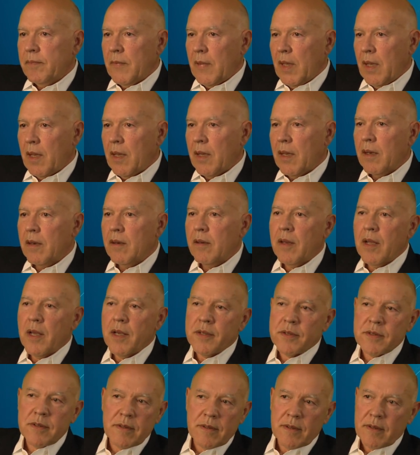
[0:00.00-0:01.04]
And
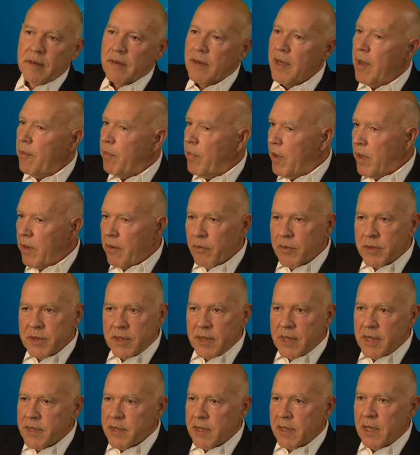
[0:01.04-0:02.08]
yes, the deputy was
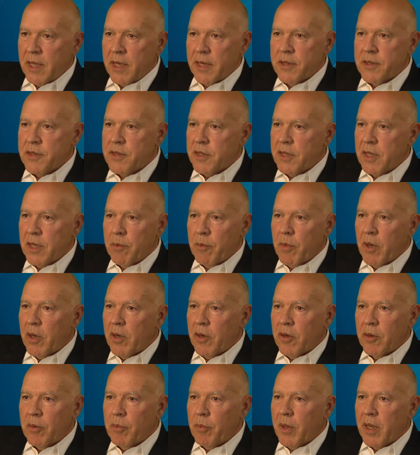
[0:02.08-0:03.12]
designated as C M
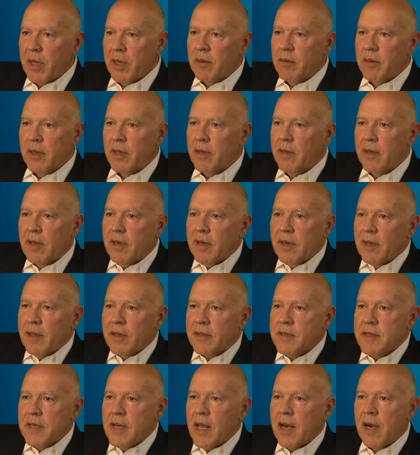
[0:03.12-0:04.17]
O, but
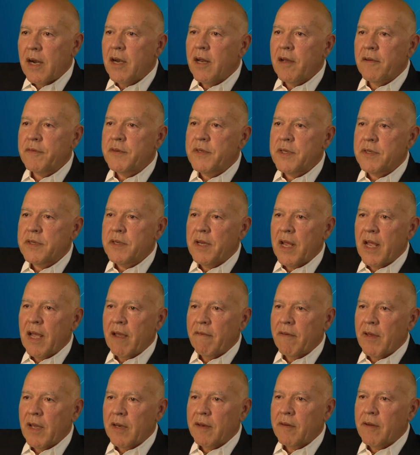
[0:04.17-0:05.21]
it's not enough just to
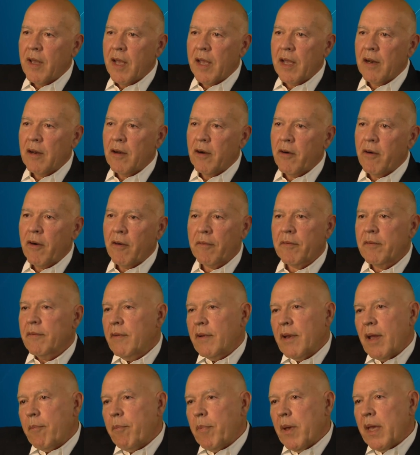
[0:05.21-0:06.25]
have that title or
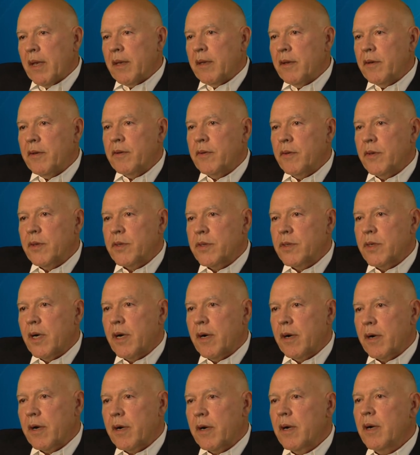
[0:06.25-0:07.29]
appended to the
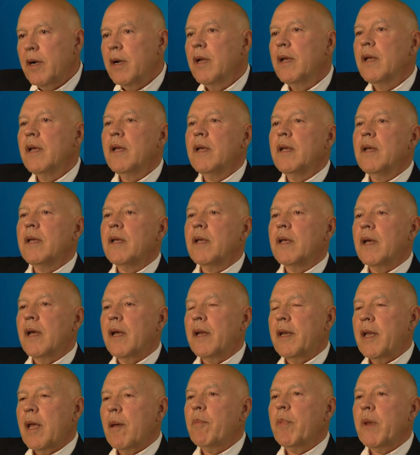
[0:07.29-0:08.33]
charter. A
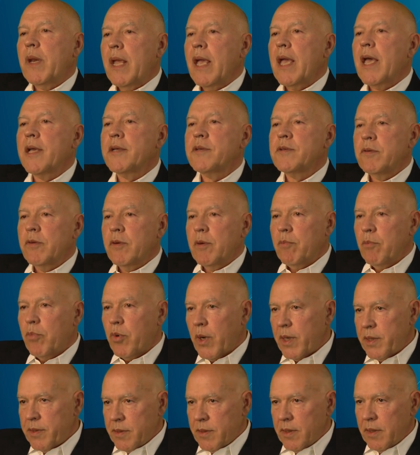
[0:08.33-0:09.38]
deputy has to
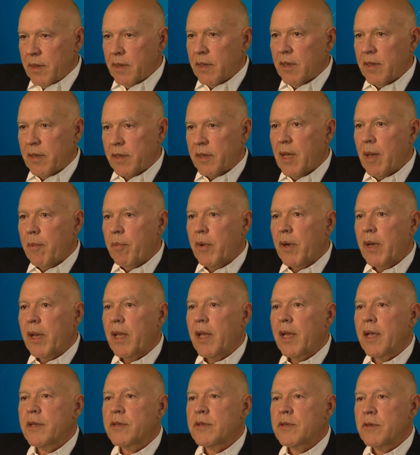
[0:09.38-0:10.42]
embrace it. A deputy
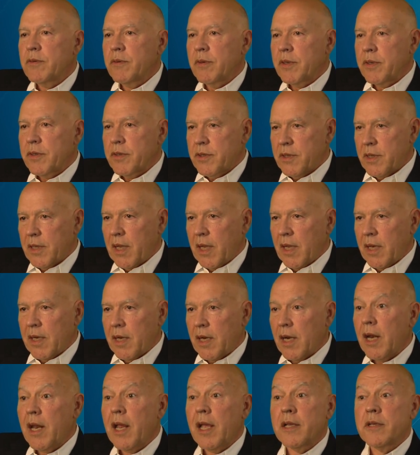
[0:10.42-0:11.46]
has to understand
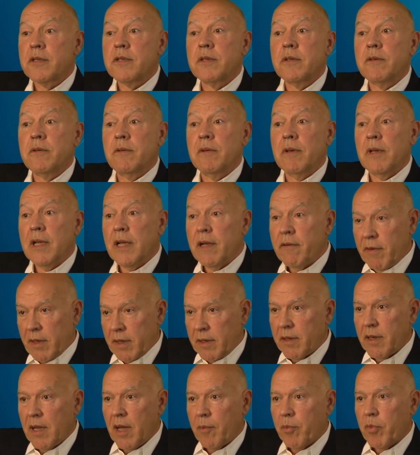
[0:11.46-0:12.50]
it. Has to live
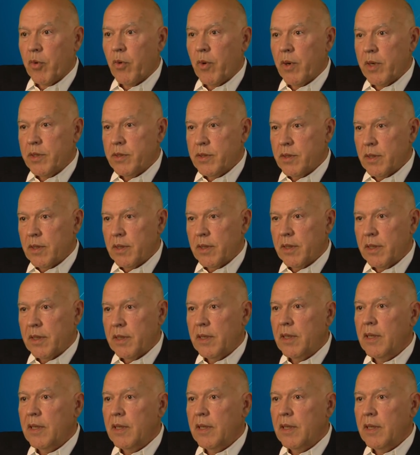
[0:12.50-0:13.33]
it operationally.